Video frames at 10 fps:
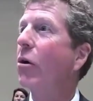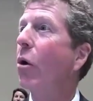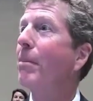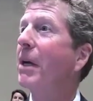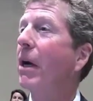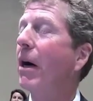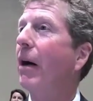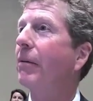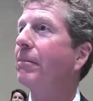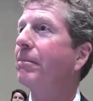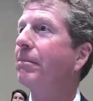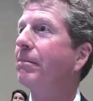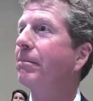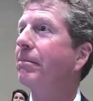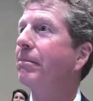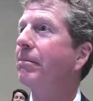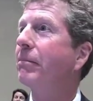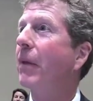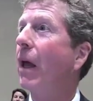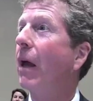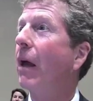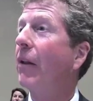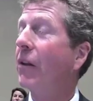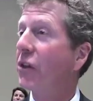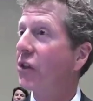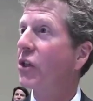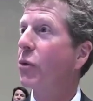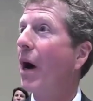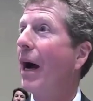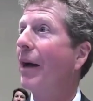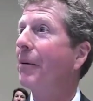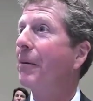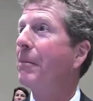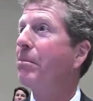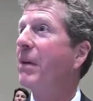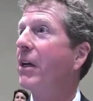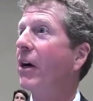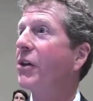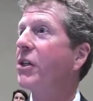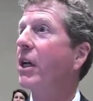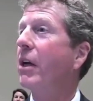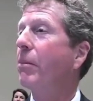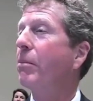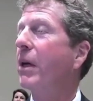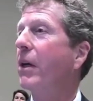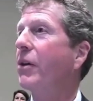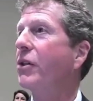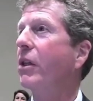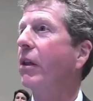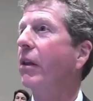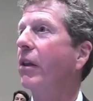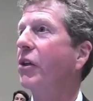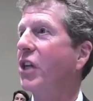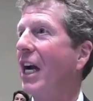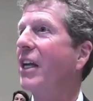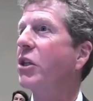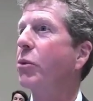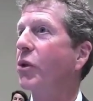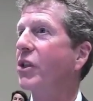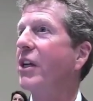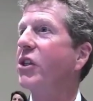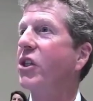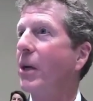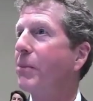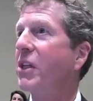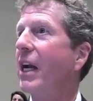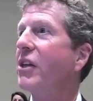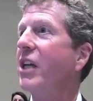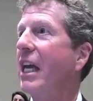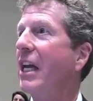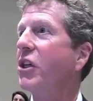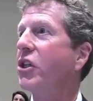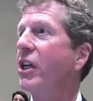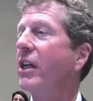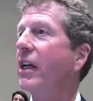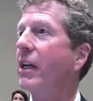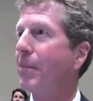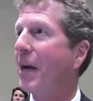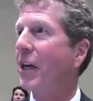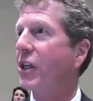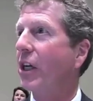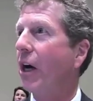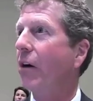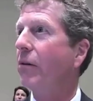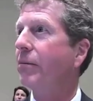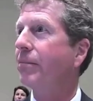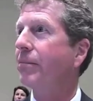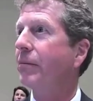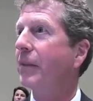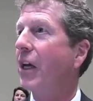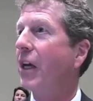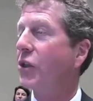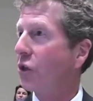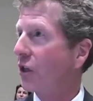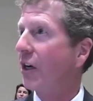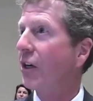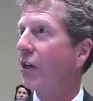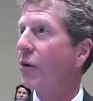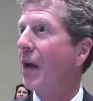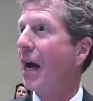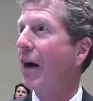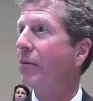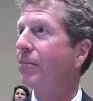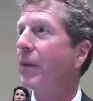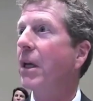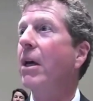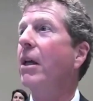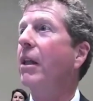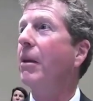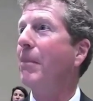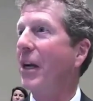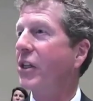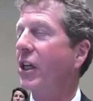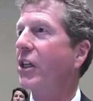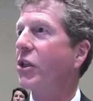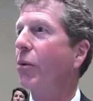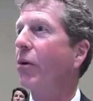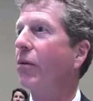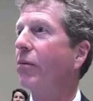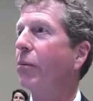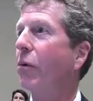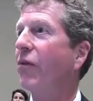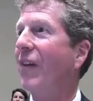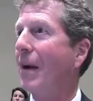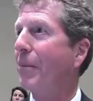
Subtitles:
may not go up at all. And this is why. Because the Chinese will send subsidized can sheet into Mexico, as they're starting to do now. The Mexicans will